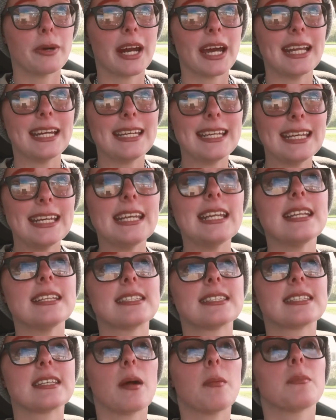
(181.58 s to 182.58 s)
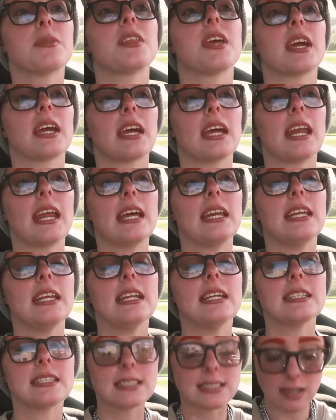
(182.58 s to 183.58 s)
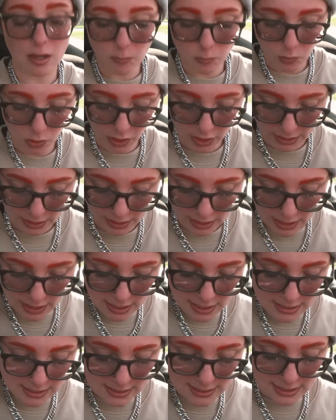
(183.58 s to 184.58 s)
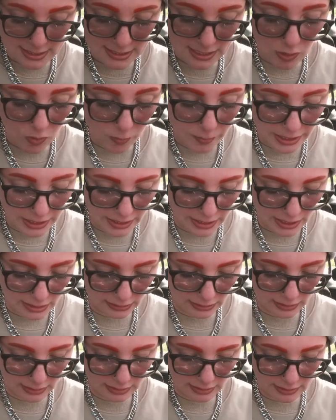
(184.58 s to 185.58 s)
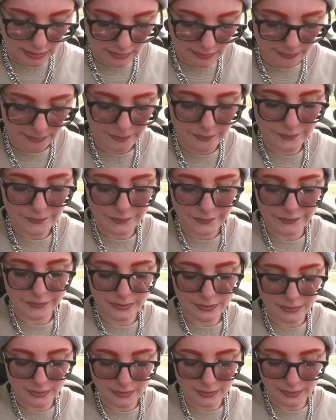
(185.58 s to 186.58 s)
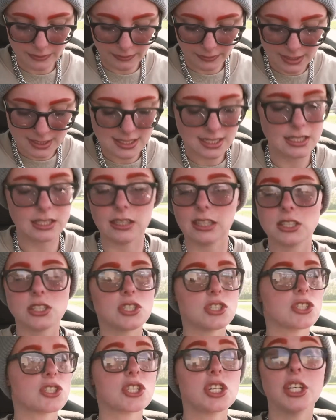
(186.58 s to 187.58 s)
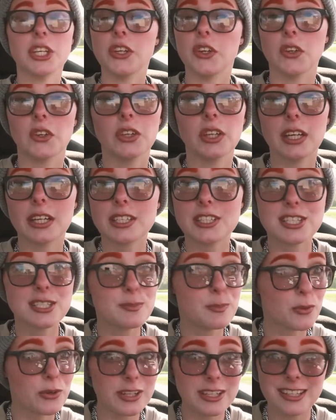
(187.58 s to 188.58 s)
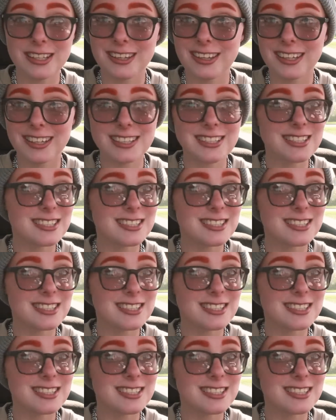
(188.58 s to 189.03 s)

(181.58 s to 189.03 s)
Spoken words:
I needed something, and I needed someone to tell me that, like, listen, like, just chill. Like, just breathe. Like,